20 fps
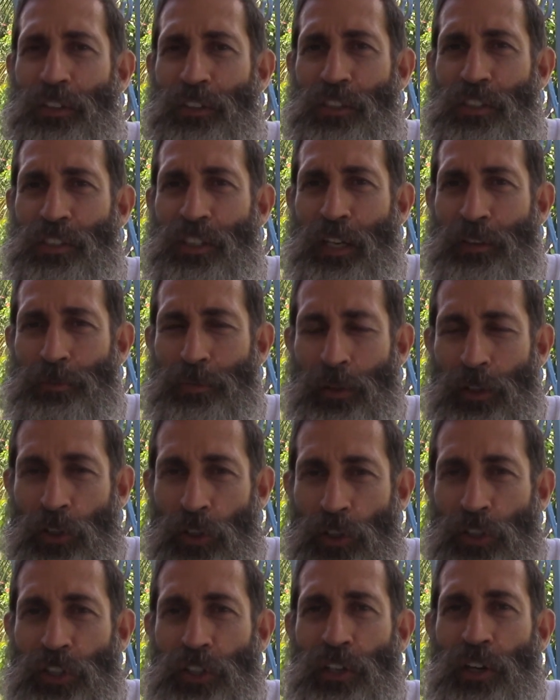It just helps me
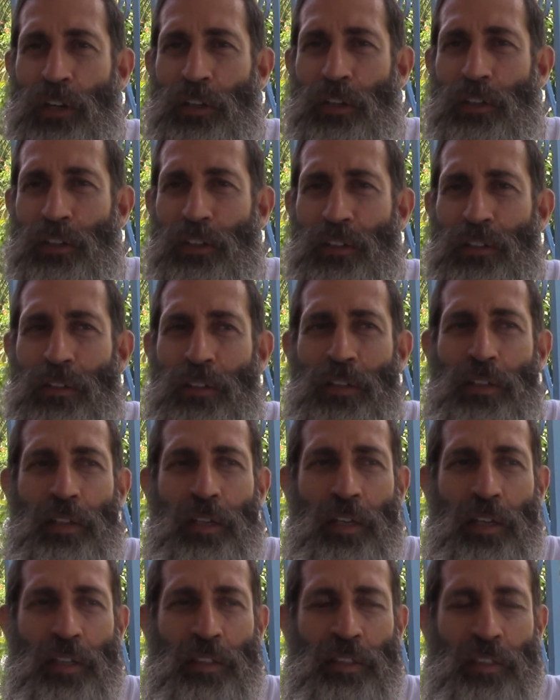look younger
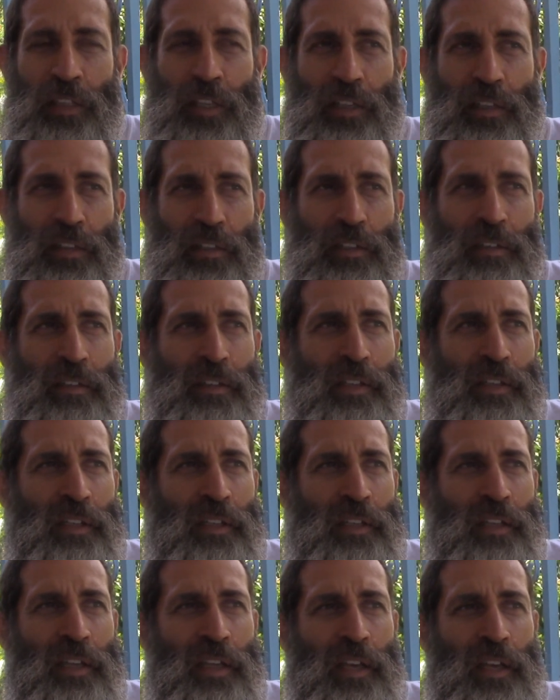and cleaner.
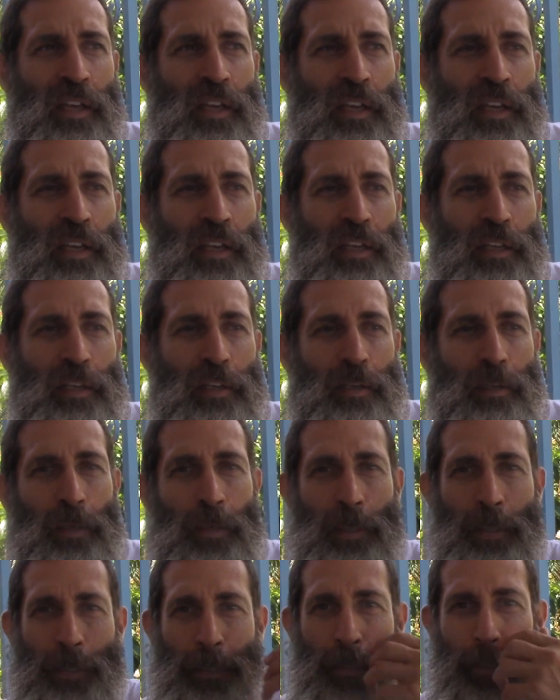And
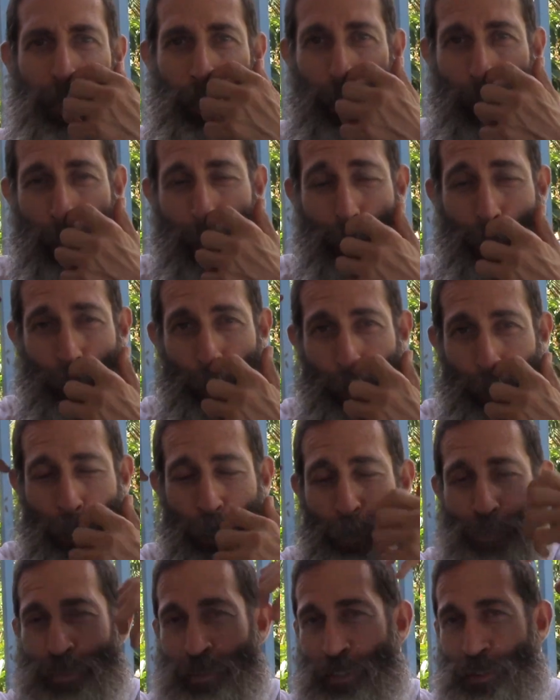uh, clean haircut
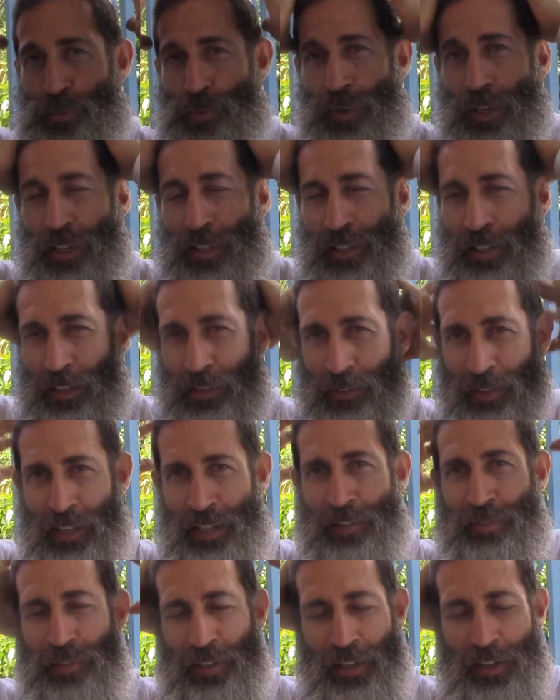helps as well. I don't
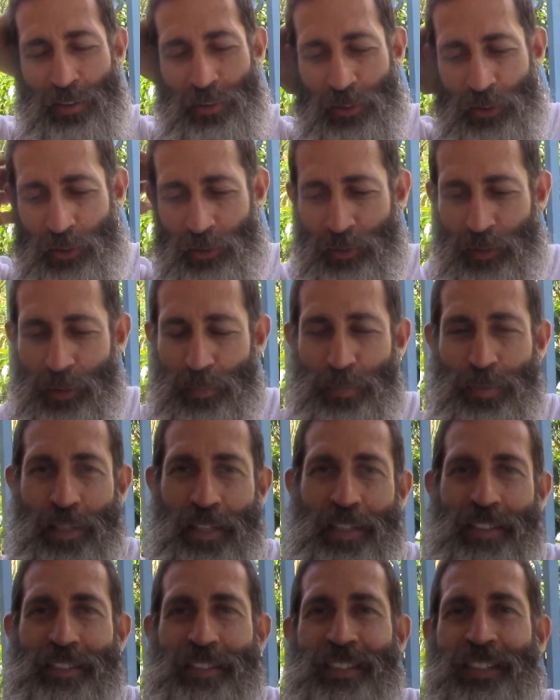have hair all over the
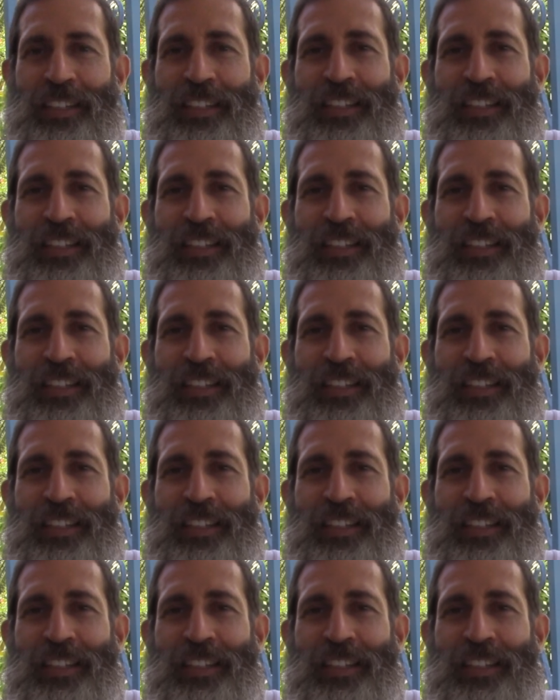place.